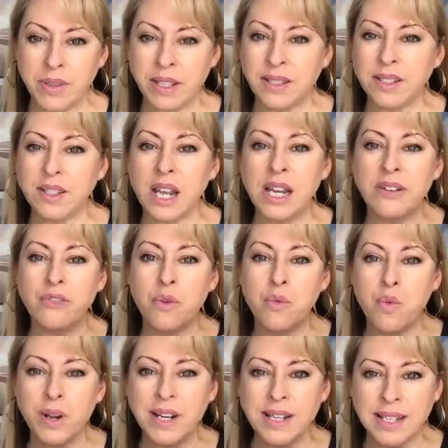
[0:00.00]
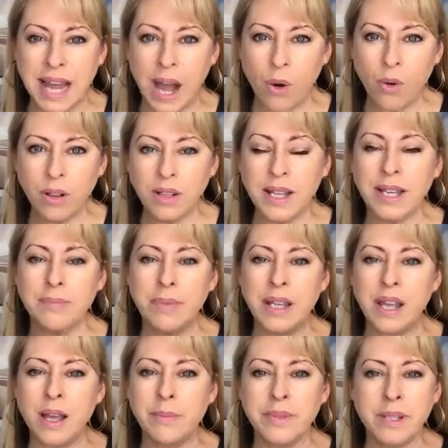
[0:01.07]
Instead of a wooden dowel, it
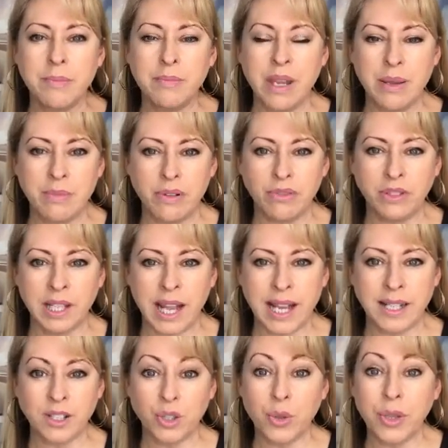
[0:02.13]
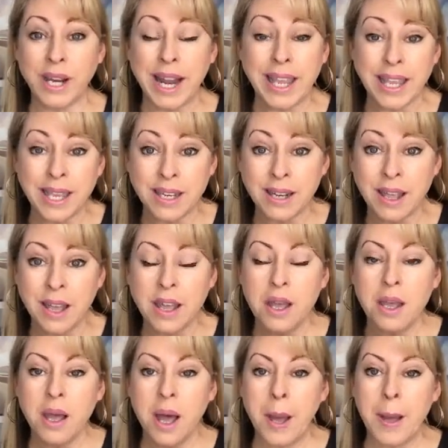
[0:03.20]
becomes a beam of light, so that I can
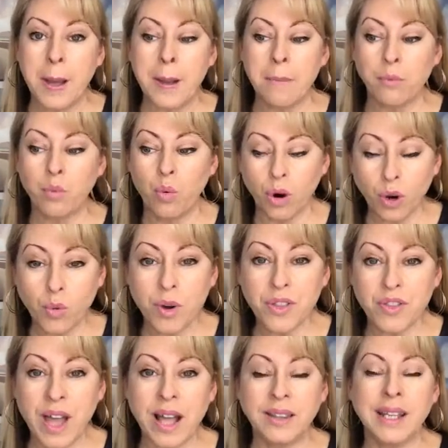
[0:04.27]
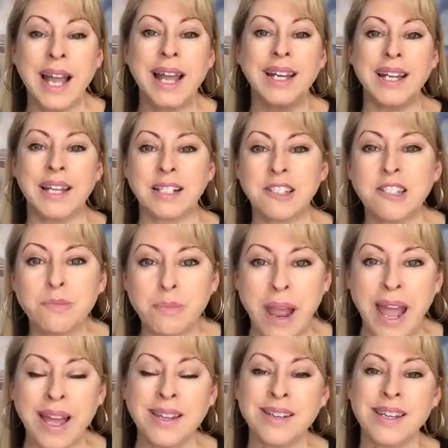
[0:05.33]
work with that light,
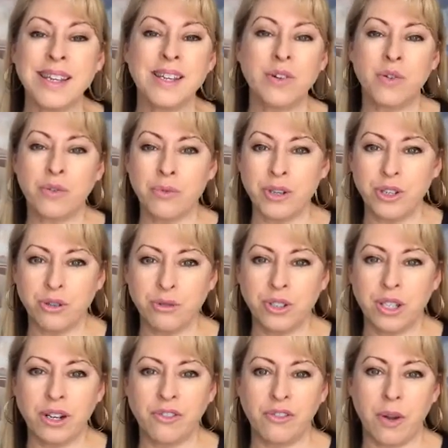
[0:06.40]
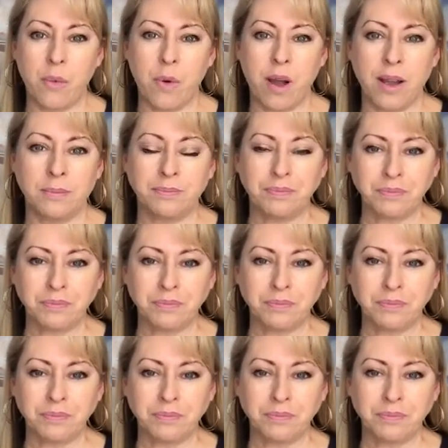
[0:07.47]
expand it, or reduce it if I want.